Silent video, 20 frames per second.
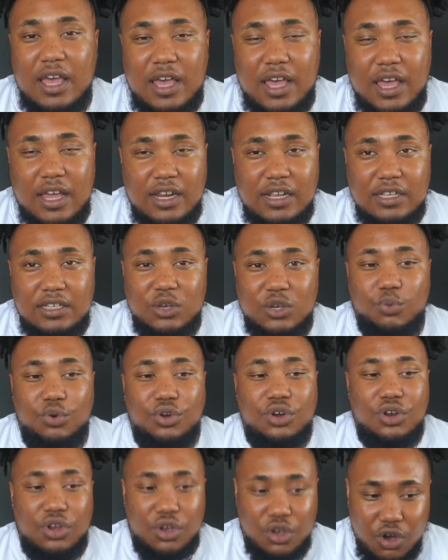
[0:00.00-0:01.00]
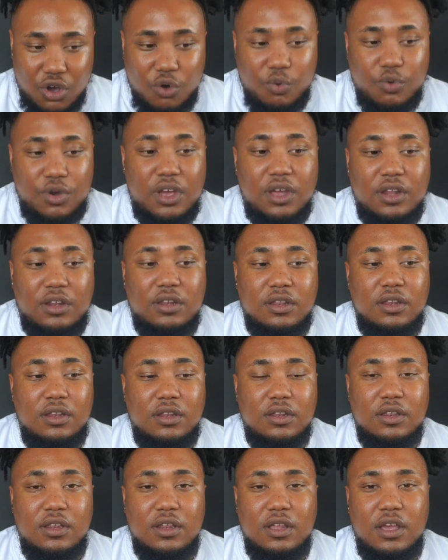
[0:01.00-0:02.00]
And they said, we're going to go in
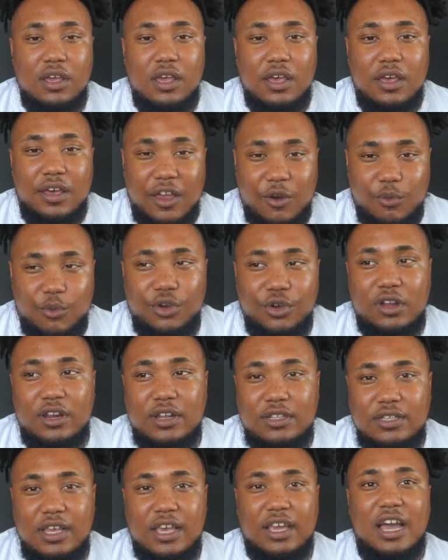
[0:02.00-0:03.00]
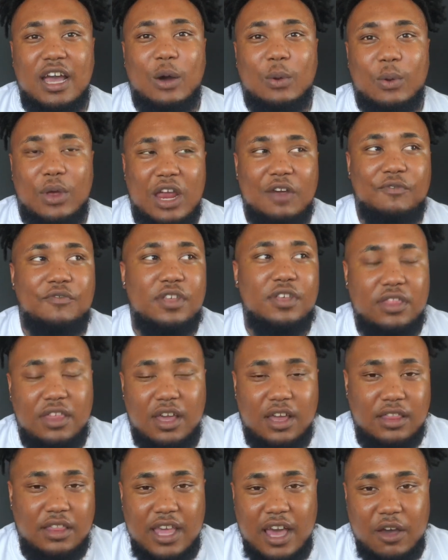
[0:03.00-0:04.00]
and we're going to take out
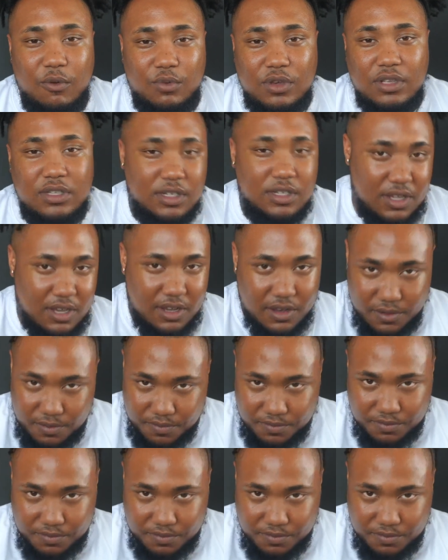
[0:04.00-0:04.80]
everything that we see.